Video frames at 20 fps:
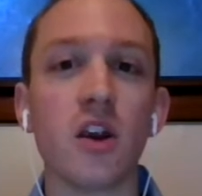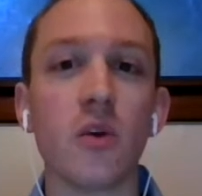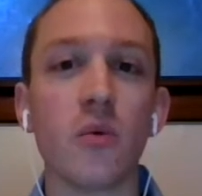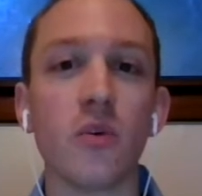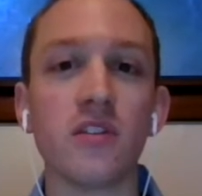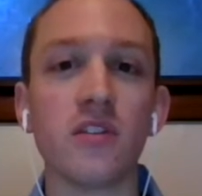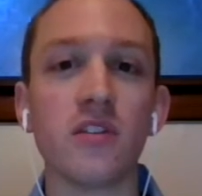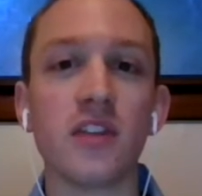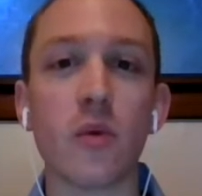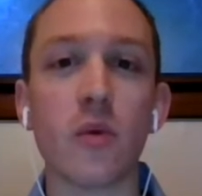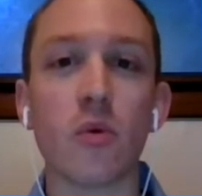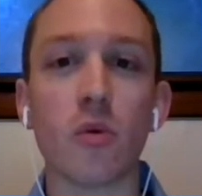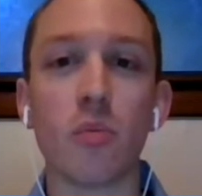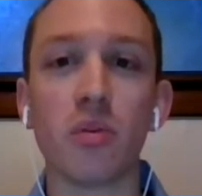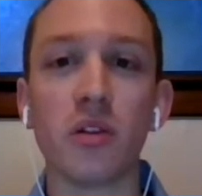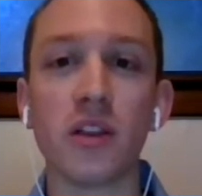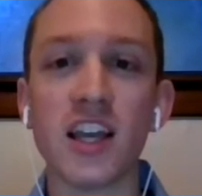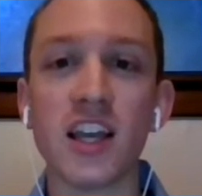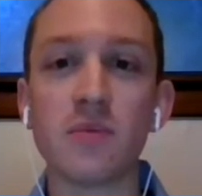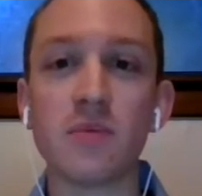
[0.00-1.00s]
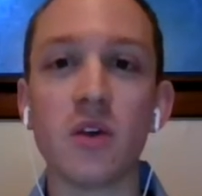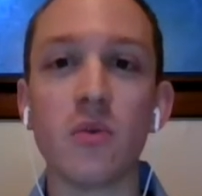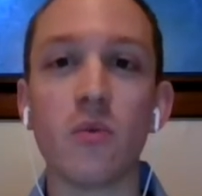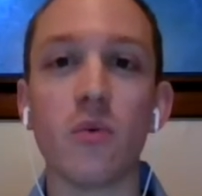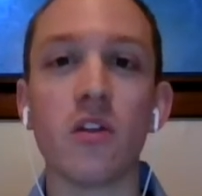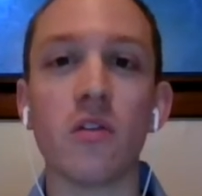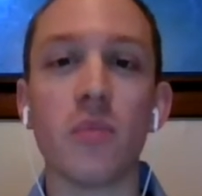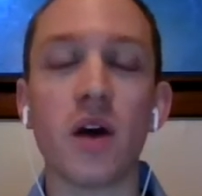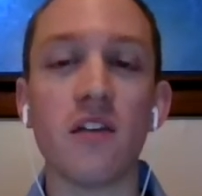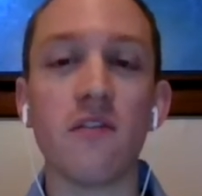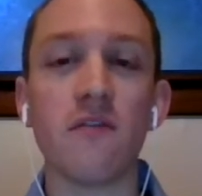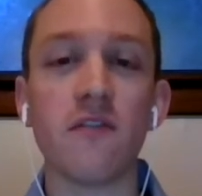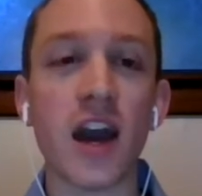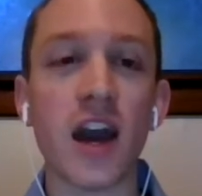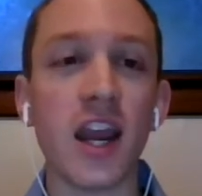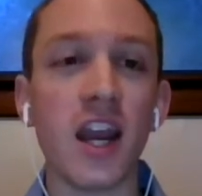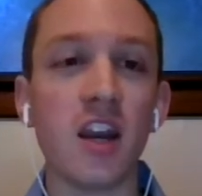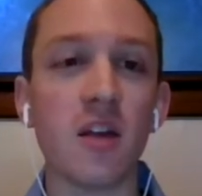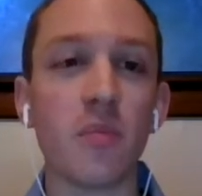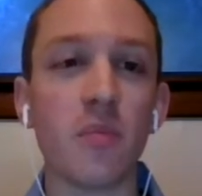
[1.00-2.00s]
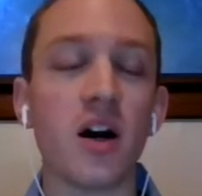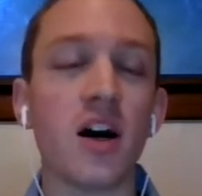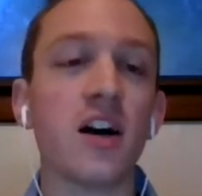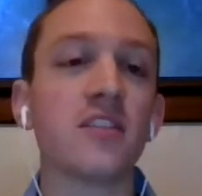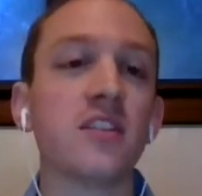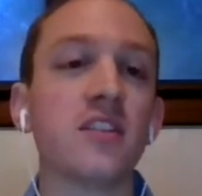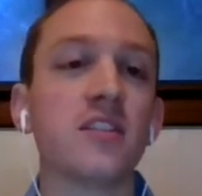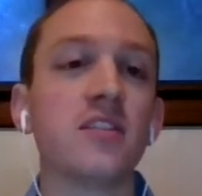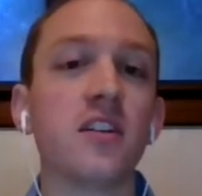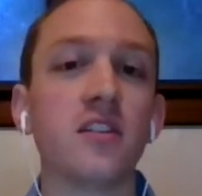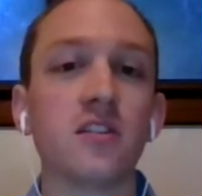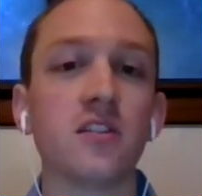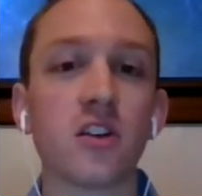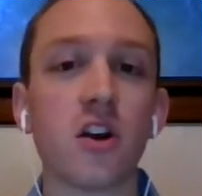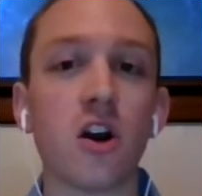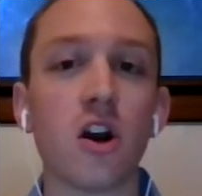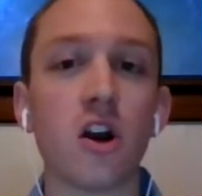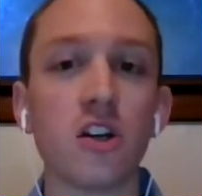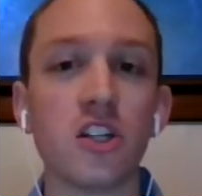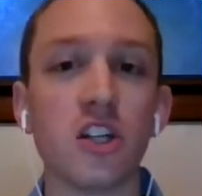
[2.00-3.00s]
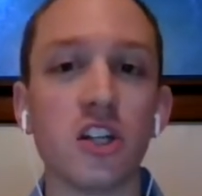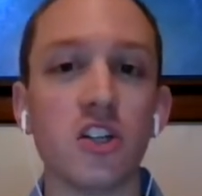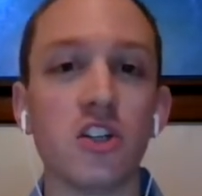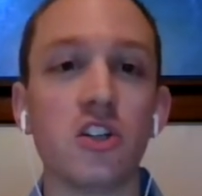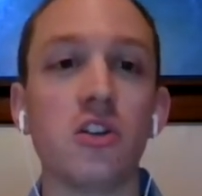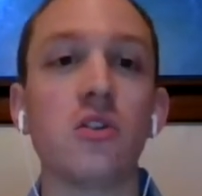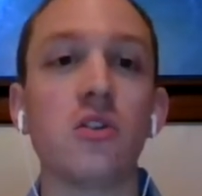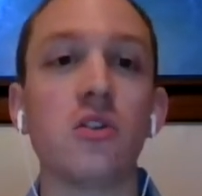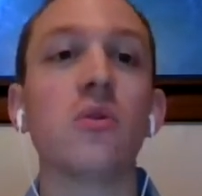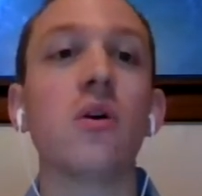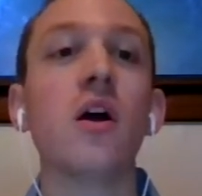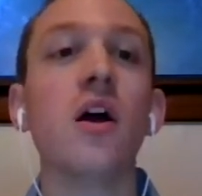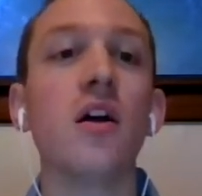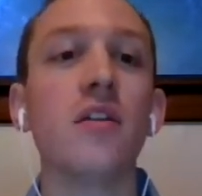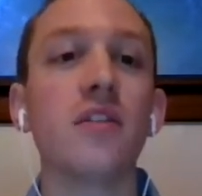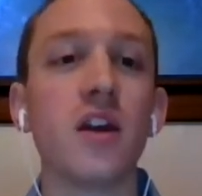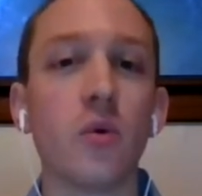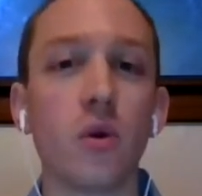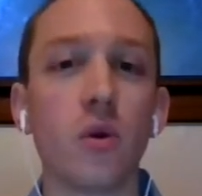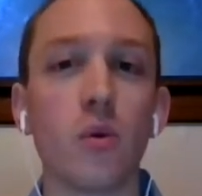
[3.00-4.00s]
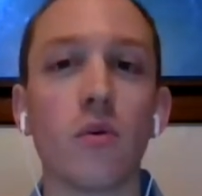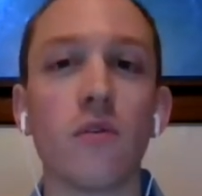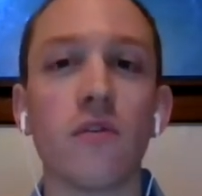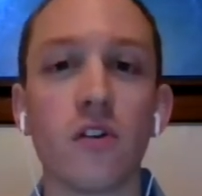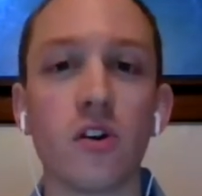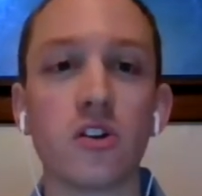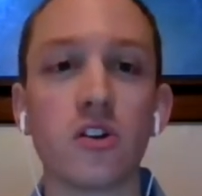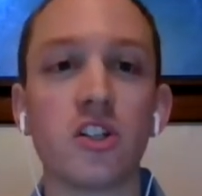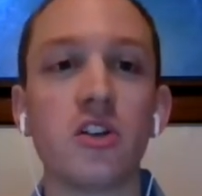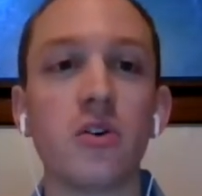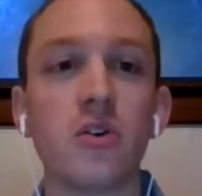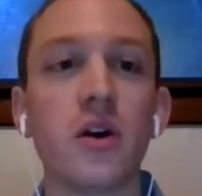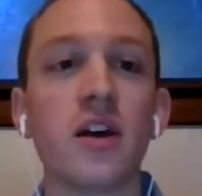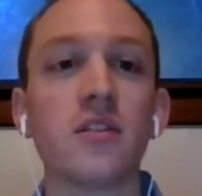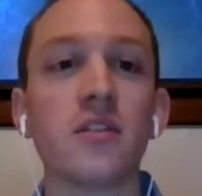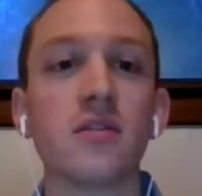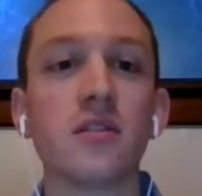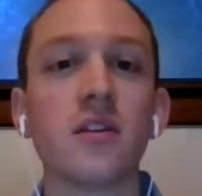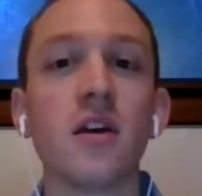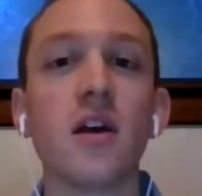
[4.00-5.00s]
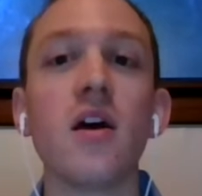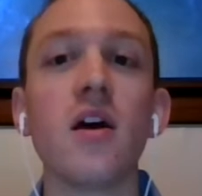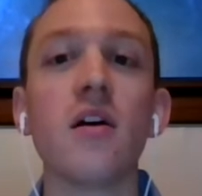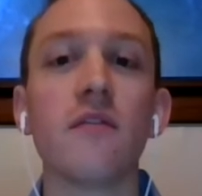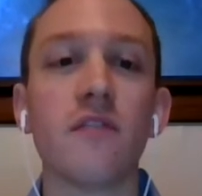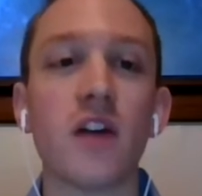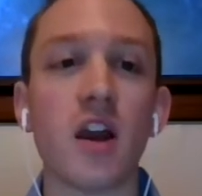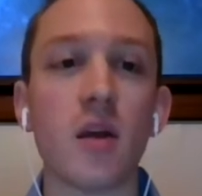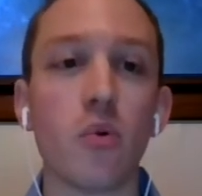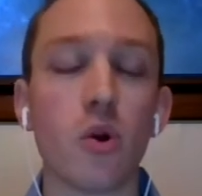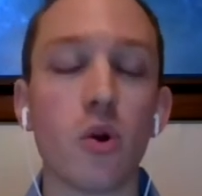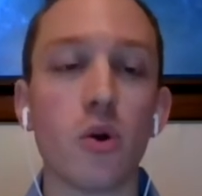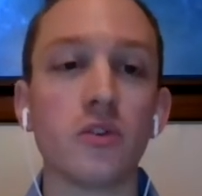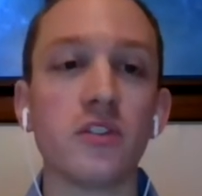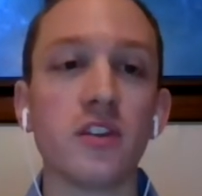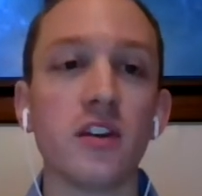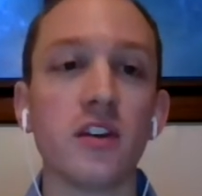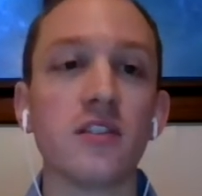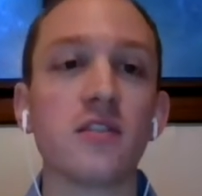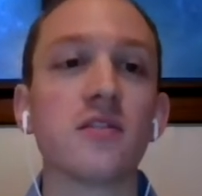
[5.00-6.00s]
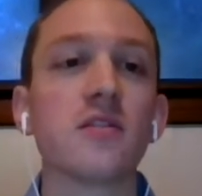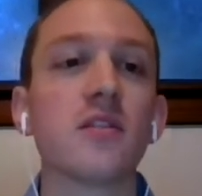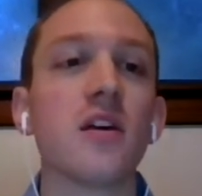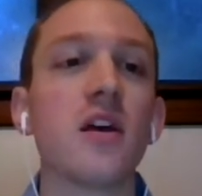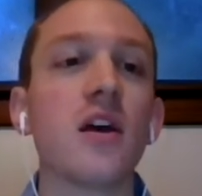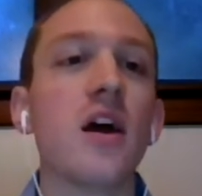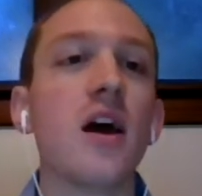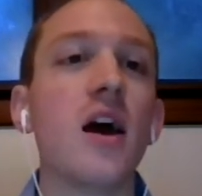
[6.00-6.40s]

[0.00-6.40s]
was that replacement with bifatty deposits and scar tissue that we refer to as fibrosis.